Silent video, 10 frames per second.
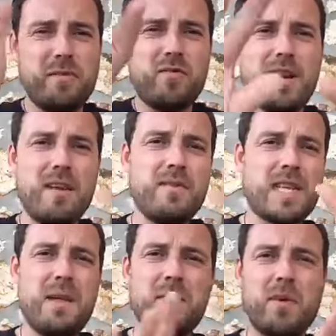I'm trying to
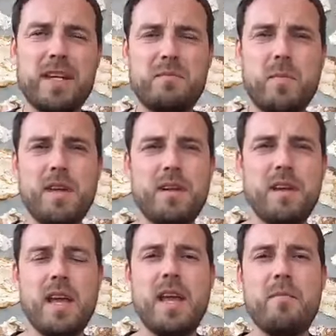escape the present moment and
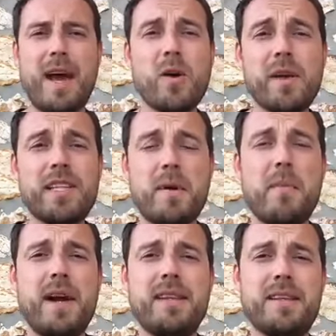by going into my
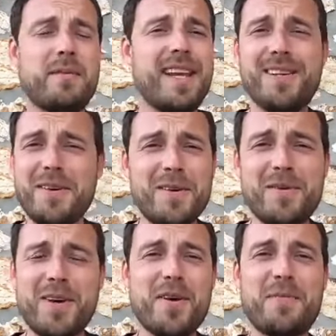mind. I'm like, no, no,
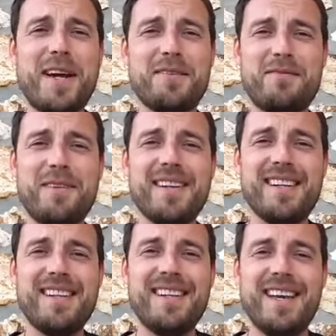we got it back to front.
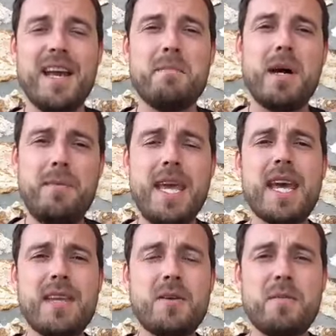By being
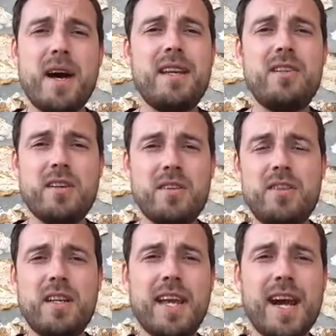in your mind,
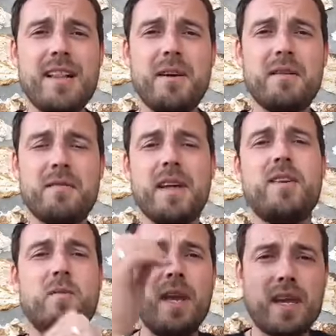judging the hell out of it,
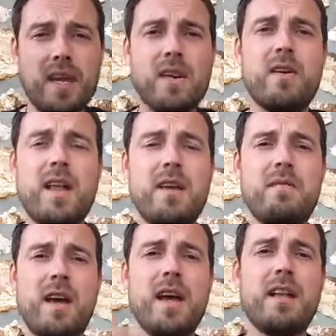you're making your
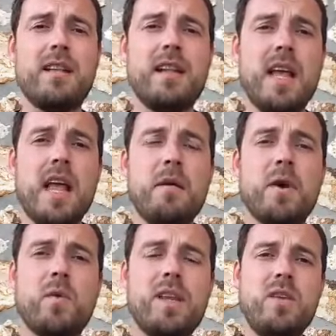life a hell.
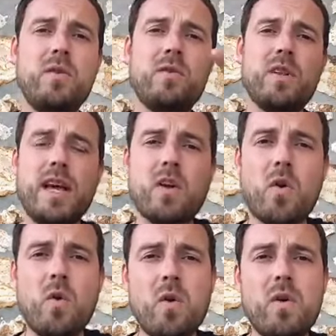But when you let
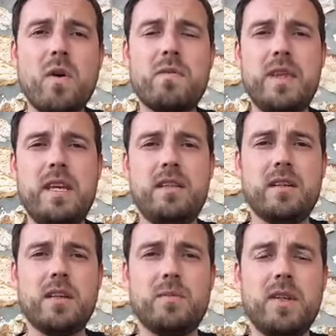go of these
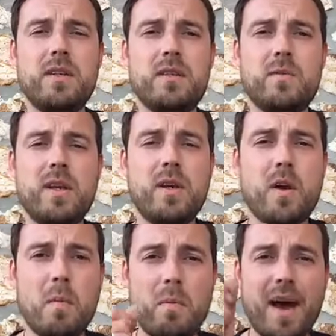judgments, when you
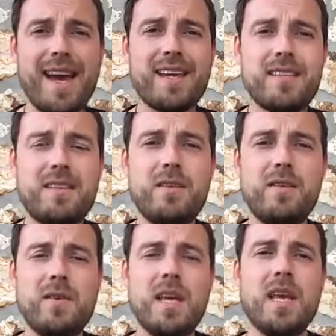come back
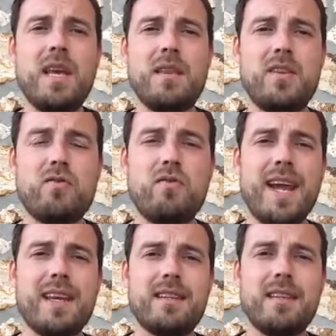to the
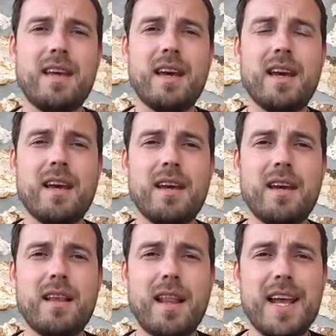direct uh,
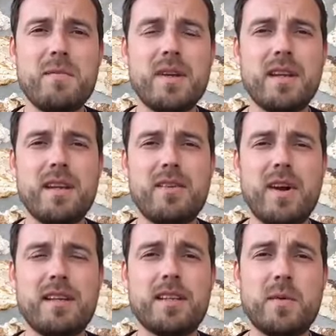alignment and
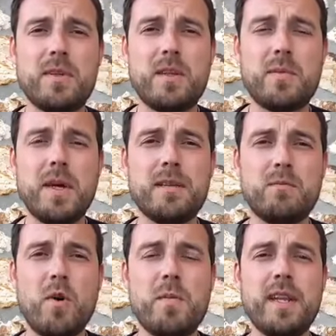direct experience of the present
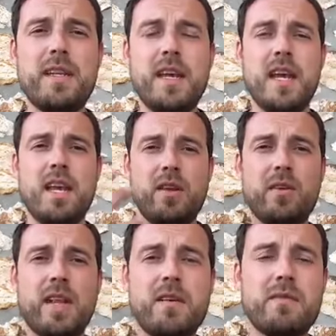moment,
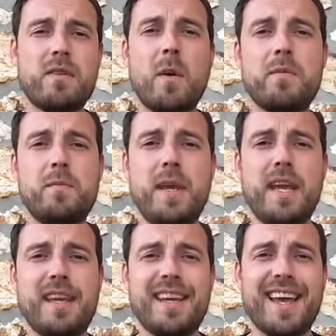your life stops
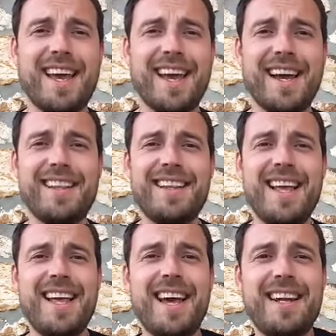being a hell
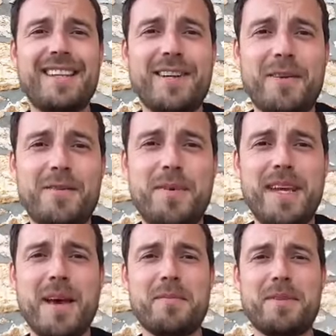and it starts
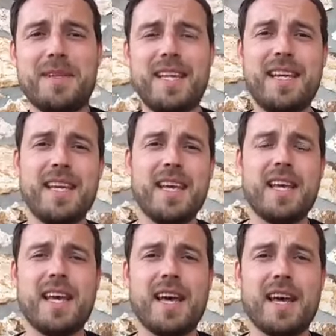being absolutely
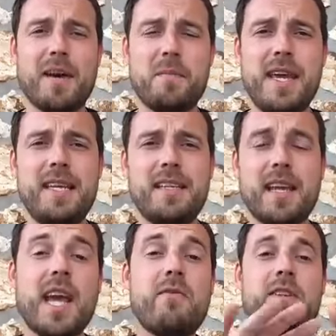uh,
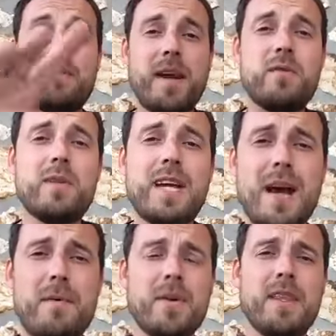amazing. Irrespective of what's
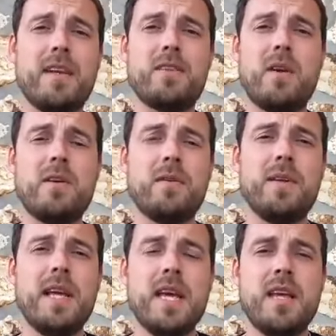happening in the external,
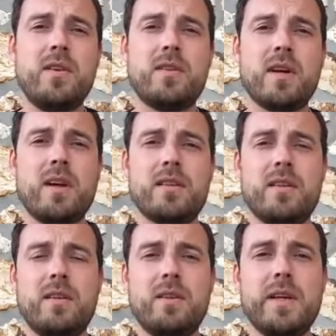you start
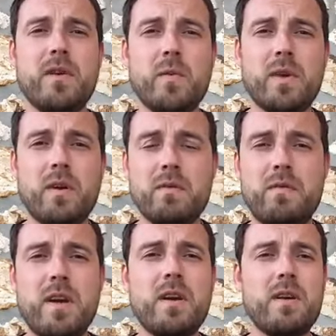to live it without
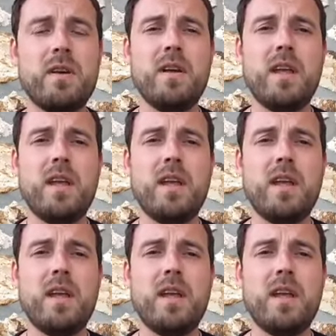fear.